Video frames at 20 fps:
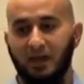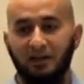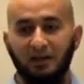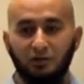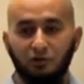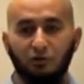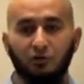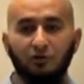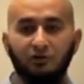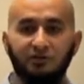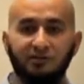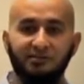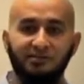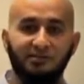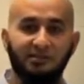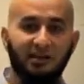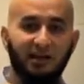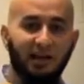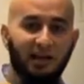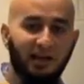And He told
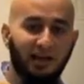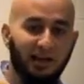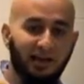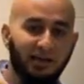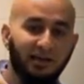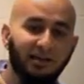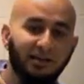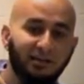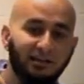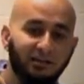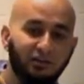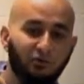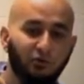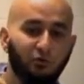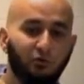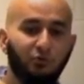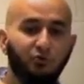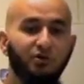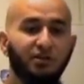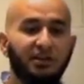us,
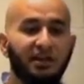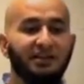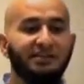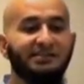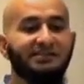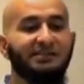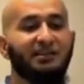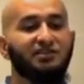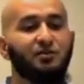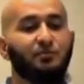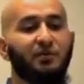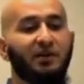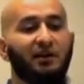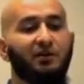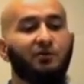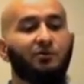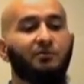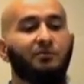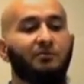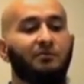"Id'uni astajib
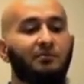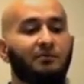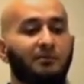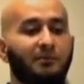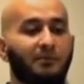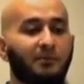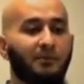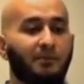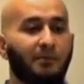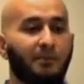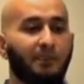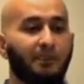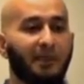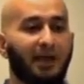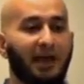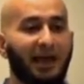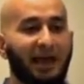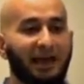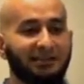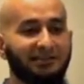lakum."
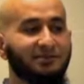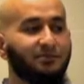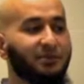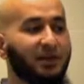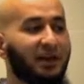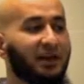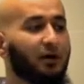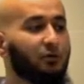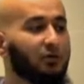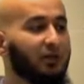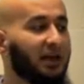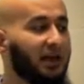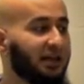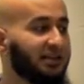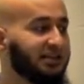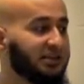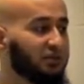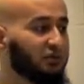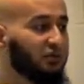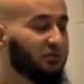Ask me and I will
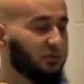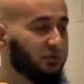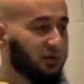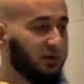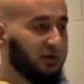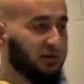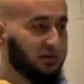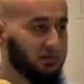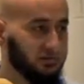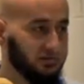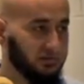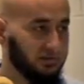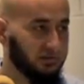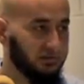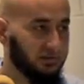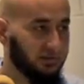answer your prayers.